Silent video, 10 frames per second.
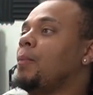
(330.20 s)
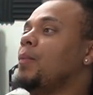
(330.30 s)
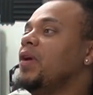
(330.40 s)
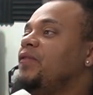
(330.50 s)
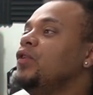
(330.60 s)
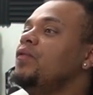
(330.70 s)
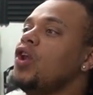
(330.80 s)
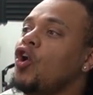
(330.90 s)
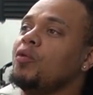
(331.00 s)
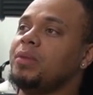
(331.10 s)
If you've
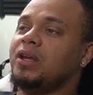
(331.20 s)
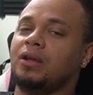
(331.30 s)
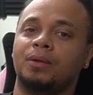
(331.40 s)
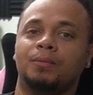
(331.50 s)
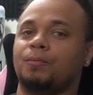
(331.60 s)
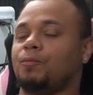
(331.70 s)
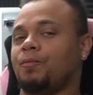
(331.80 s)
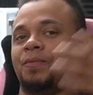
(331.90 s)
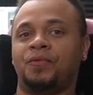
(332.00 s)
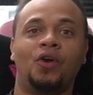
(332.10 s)
known me
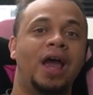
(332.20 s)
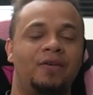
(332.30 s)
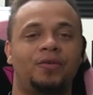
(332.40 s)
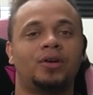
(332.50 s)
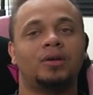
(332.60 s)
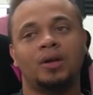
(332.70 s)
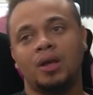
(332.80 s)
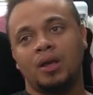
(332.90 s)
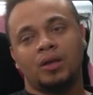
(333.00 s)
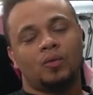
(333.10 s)
forever,
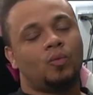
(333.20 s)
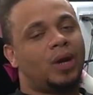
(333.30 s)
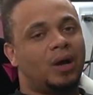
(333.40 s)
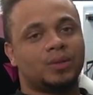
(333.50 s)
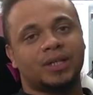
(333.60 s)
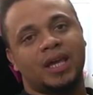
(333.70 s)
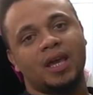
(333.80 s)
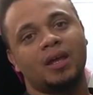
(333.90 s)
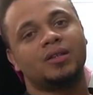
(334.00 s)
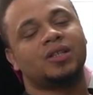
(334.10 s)
when I was a
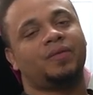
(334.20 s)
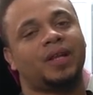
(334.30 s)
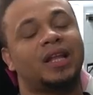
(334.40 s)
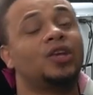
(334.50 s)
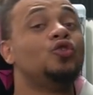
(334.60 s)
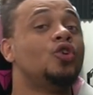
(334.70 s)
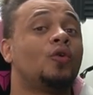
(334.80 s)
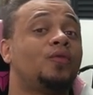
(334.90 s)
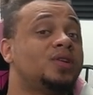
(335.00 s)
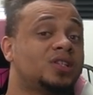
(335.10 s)
kid and stuff like that, then you
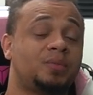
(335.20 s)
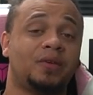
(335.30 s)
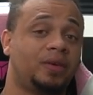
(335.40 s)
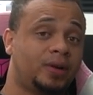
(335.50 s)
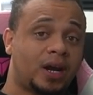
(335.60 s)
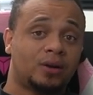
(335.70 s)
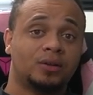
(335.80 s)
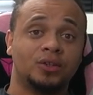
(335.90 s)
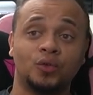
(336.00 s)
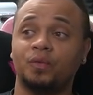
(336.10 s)
know Frieza is my favorite
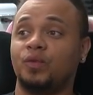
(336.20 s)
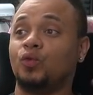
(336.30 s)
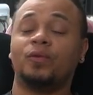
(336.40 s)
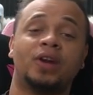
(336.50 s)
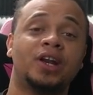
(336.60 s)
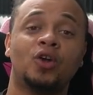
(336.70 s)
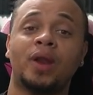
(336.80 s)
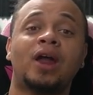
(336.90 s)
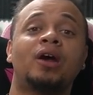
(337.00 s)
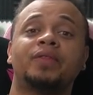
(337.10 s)
character. You've already known
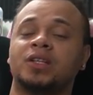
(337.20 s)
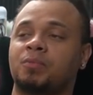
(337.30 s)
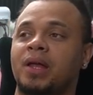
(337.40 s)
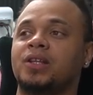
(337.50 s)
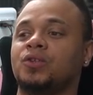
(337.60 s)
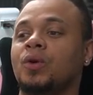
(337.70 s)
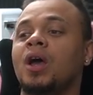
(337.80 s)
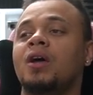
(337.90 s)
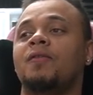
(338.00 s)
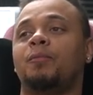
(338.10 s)
that. I don't have to explain it to
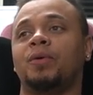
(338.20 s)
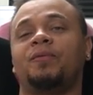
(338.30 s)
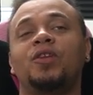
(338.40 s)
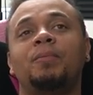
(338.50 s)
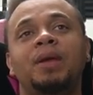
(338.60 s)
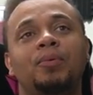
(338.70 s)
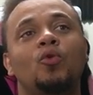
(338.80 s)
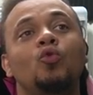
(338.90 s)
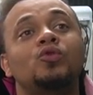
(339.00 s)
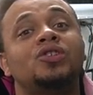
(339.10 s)
you. But for the
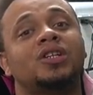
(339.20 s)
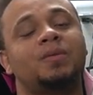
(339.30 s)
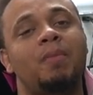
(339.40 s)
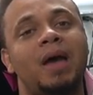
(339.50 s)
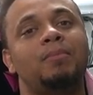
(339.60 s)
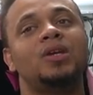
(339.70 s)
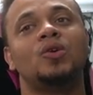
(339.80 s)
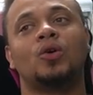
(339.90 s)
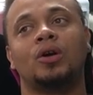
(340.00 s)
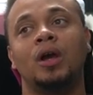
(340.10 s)
people who just met me,
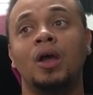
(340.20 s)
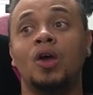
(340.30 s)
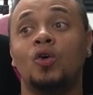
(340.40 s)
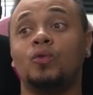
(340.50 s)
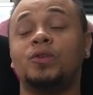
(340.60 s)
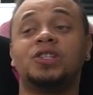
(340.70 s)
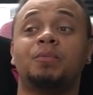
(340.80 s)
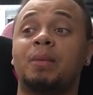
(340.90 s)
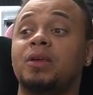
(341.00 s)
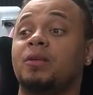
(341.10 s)
or who've
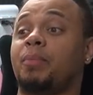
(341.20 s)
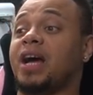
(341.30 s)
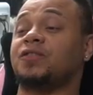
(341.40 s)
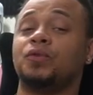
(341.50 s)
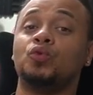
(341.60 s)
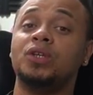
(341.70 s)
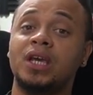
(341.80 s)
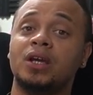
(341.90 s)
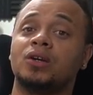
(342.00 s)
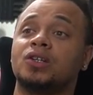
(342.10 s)
just met me the past few
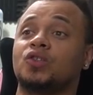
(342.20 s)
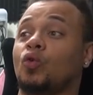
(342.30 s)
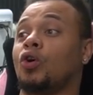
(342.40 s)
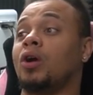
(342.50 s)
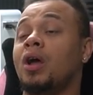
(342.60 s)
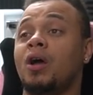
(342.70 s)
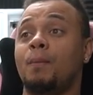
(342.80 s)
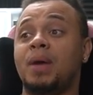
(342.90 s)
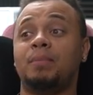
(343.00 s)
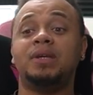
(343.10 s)
years, or
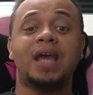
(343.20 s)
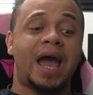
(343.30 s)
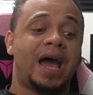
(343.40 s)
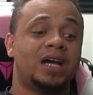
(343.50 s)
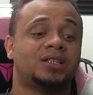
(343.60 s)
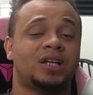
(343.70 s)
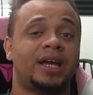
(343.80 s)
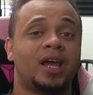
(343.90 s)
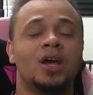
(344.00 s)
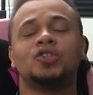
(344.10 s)
met me as
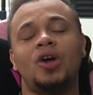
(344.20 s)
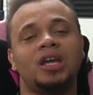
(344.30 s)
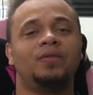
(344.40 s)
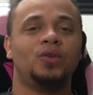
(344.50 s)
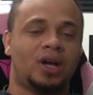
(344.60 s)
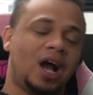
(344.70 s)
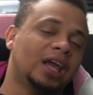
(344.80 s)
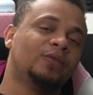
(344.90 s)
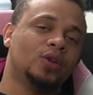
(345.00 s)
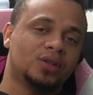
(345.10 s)
like, so I'll give you
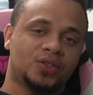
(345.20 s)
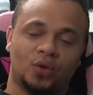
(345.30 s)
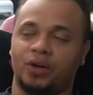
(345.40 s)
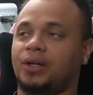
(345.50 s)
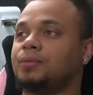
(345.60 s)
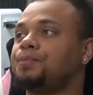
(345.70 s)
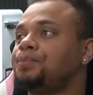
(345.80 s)
another story.